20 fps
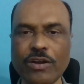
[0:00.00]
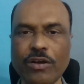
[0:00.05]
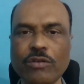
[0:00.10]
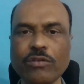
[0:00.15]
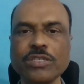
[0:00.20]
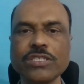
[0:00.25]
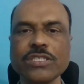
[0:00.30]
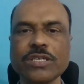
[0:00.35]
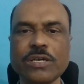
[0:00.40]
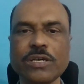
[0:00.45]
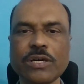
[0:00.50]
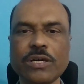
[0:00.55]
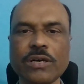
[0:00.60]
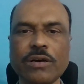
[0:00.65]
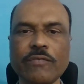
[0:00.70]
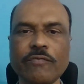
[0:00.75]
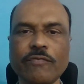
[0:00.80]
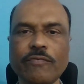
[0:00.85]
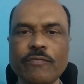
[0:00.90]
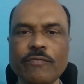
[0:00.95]
out
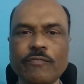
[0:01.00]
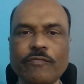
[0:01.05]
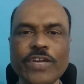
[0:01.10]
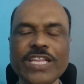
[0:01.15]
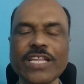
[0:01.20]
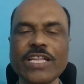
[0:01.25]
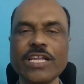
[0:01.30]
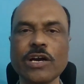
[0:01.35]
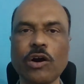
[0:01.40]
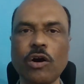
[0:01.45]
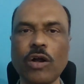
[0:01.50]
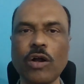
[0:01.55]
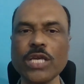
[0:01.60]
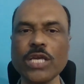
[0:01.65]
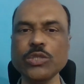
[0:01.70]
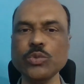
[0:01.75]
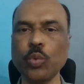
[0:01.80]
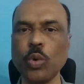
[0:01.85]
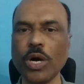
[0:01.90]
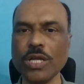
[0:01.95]
whether the
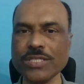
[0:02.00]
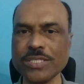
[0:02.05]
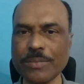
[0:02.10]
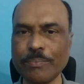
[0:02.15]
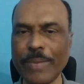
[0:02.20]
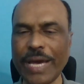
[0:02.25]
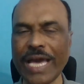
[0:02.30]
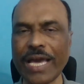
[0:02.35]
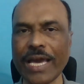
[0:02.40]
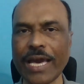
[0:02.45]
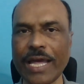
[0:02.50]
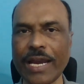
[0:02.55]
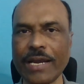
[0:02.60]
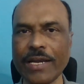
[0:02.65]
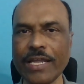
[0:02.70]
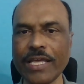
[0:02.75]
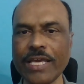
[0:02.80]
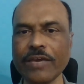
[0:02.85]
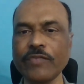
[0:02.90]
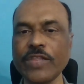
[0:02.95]
college wants a bank
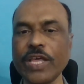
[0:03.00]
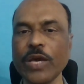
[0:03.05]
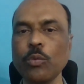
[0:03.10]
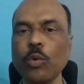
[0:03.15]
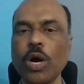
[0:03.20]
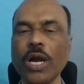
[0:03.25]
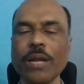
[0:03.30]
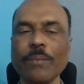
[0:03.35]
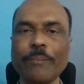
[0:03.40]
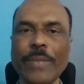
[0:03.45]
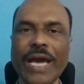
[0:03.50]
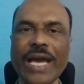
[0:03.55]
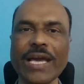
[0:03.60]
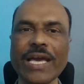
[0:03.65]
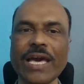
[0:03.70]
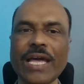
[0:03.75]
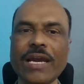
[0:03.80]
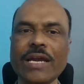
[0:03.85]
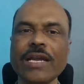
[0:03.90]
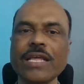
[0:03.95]
guarantee. If they want a
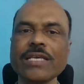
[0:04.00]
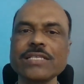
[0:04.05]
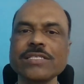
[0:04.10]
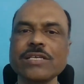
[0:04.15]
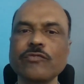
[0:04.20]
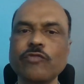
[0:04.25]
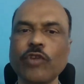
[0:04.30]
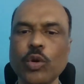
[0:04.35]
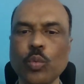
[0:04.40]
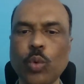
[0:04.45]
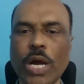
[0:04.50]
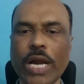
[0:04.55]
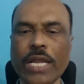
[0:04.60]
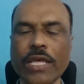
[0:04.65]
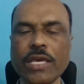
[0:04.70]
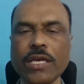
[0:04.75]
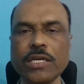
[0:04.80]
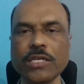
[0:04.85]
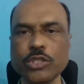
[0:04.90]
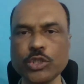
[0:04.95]
bank guarantee, is it for 1
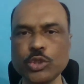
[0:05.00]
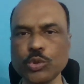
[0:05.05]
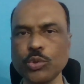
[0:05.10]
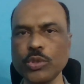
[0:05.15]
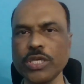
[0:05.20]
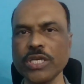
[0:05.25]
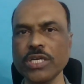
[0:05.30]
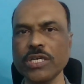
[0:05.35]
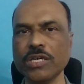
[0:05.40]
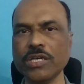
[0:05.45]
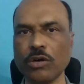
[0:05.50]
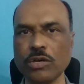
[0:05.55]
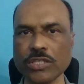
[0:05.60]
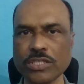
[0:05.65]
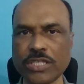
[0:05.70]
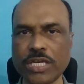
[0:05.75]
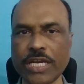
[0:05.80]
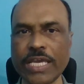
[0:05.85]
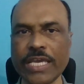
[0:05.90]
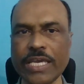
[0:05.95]
year, 2 years or
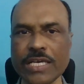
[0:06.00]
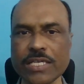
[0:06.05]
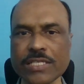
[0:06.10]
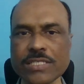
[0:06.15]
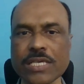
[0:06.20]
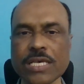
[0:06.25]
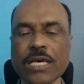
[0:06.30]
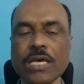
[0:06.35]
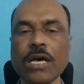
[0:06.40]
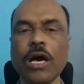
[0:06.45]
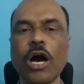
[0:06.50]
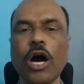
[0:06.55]
3 years?